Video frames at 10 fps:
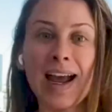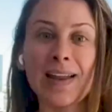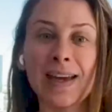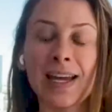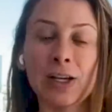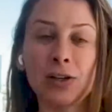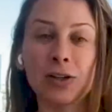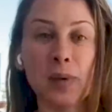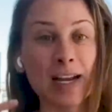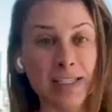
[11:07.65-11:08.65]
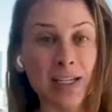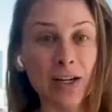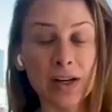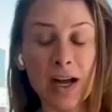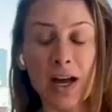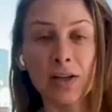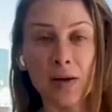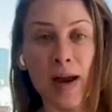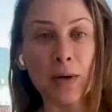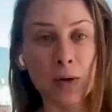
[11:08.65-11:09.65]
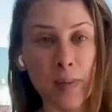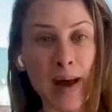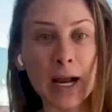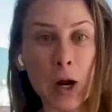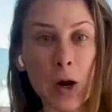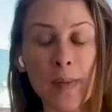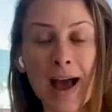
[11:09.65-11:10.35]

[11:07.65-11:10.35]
And then your bacteria, your microbiome,